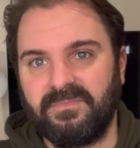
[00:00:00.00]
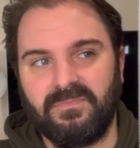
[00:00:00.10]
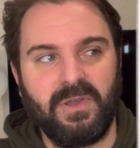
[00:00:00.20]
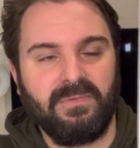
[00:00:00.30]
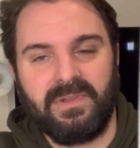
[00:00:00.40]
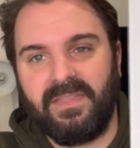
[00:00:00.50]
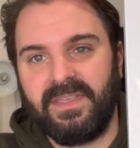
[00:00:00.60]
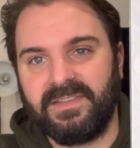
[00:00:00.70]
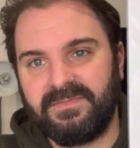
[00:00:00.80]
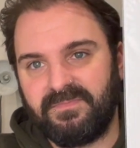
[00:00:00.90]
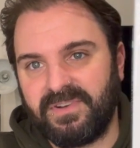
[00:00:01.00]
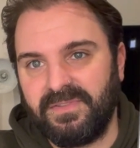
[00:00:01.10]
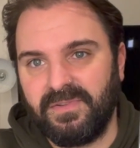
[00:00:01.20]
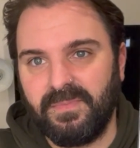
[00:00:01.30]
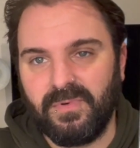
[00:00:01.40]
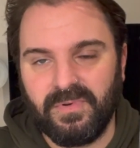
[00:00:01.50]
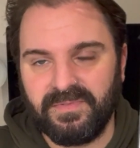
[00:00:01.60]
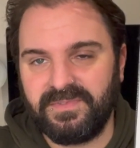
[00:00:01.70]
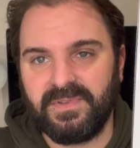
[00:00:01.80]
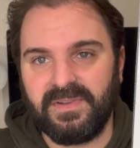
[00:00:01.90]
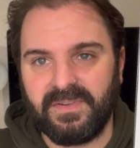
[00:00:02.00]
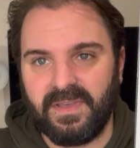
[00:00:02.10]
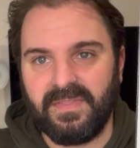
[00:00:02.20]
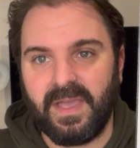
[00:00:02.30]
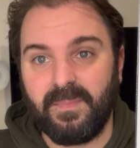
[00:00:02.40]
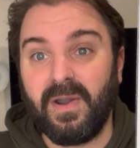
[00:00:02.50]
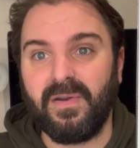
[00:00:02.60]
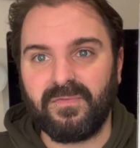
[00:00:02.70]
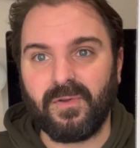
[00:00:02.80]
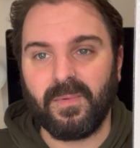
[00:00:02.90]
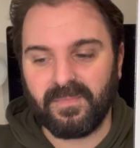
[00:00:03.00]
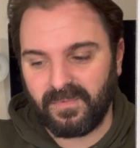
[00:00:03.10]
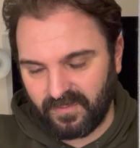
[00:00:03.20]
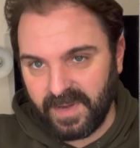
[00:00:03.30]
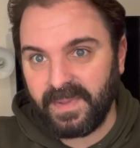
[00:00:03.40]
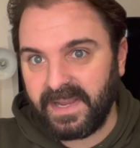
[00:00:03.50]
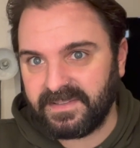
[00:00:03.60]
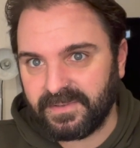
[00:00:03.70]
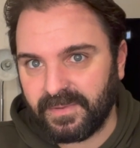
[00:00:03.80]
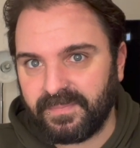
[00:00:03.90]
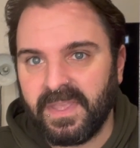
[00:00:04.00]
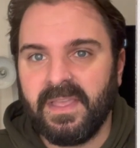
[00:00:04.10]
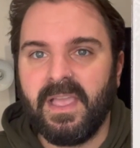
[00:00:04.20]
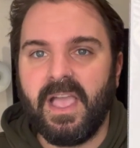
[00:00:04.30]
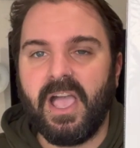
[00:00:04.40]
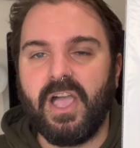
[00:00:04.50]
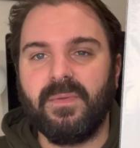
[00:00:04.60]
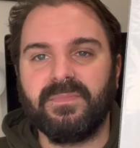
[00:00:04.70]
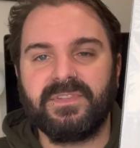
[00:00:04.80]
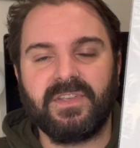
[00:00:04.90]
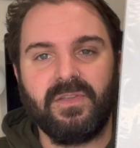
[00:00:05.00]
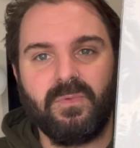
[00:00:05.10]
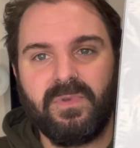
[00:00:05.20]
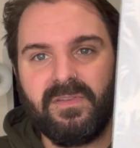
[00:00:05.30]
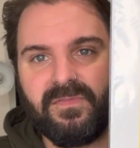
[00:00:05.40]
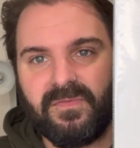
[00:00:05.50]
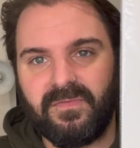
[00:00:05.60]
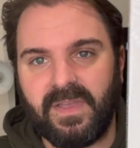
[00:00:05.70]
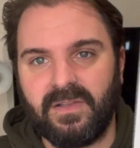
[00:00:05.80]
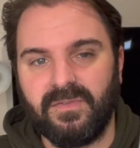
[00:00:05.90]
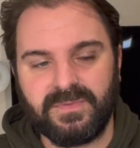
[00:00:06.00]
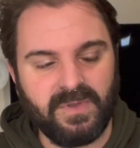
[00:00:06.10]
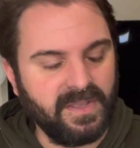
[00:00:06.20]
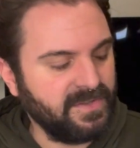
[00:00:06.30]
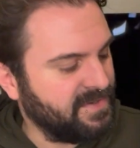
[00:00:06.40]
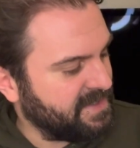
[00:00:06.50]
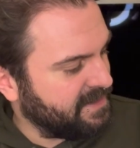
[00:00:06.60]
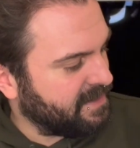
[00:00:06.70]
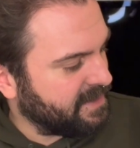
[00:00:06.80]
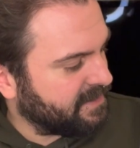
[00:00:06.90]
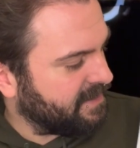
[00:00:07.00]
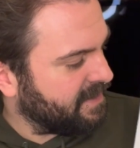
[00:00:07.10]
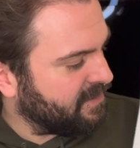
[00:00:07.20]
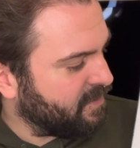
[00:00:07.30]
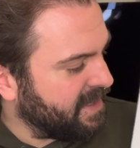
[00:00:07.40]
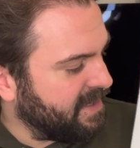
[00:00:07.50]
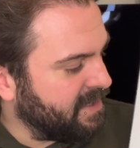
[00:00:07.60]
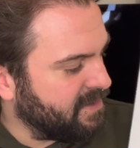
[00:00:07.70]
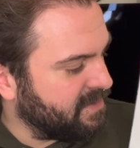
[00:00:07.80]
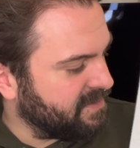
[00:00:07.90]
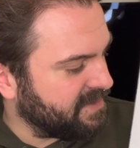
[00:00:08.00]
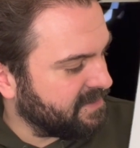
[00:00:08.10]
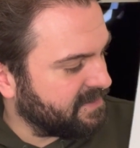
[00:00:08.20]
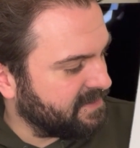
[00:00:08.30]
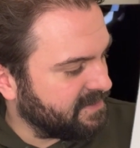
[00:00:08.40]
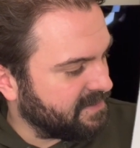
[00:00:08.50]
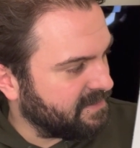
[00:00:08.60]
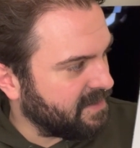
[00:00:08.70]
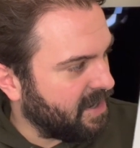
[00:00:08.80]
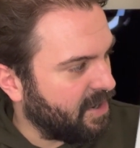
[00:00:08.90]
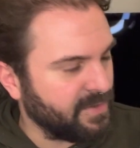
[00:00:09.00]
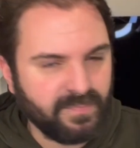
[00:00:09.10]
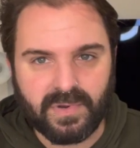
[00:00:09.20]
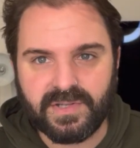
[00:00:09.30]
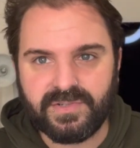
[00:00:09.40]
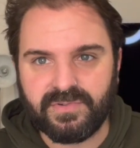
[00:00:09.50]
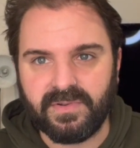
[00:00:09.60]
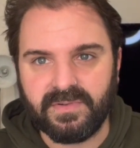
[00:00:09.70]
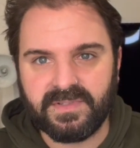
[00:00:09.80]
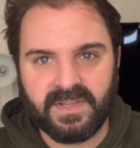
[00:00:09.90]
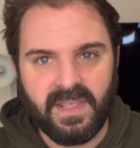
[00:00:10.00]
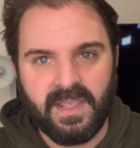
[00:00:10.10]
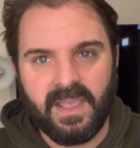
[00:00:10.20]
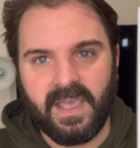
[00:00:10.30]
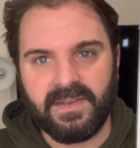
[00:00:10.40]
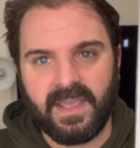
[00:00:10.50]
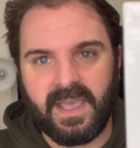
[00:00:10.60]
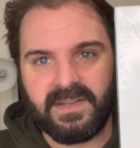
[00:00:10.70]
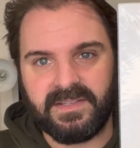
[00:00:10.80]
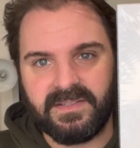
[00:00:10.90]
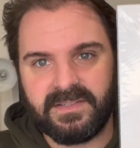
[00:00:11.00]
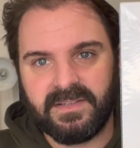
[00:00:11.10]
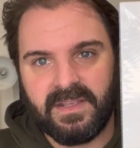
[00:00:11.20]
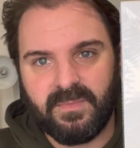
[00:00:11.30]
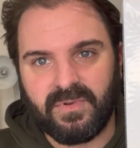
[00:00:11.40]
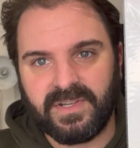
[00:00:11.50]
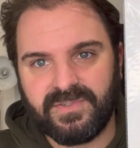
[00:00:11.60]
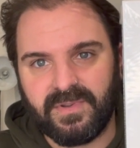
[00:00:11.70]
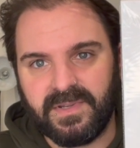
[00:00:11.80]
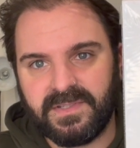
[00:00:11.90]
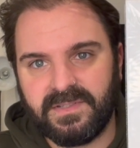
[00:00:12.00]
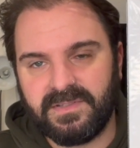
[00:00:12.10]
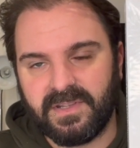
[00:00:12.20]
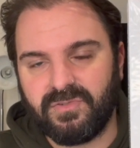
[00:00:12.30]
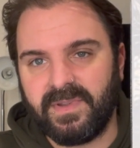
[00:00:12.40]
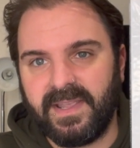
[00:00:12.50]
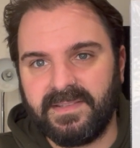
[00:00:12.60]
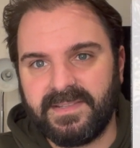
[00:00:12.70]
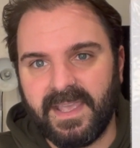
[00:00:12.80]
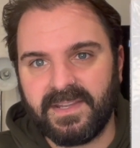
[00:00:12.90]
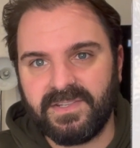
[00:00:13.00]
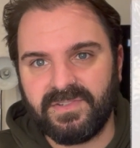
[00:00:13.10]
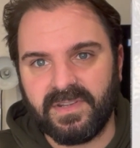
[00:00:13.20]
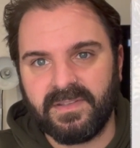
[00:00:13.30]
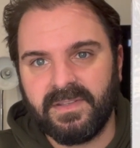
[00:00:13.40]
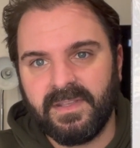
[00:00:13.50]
like this, print them or do anything like that, apart from repainting them. So with Van Gogh's work, you see like the way he uses hard brush strokes and added brush strokes to create texture.